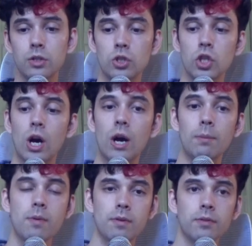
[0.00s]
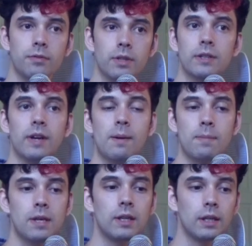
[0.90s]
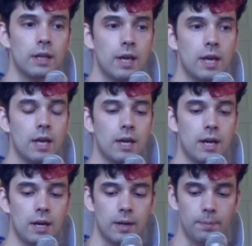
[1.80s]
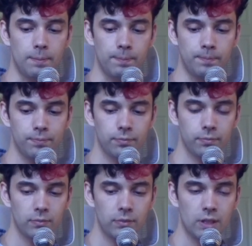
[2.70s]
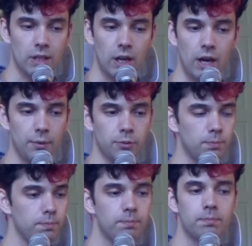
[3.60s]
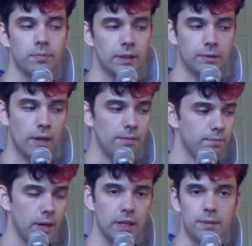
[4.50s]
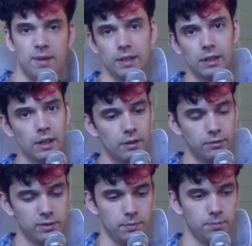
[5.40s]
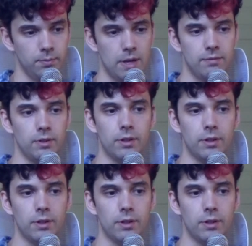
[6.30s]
job for the time being. I was like, I'm barely making enough to pay for the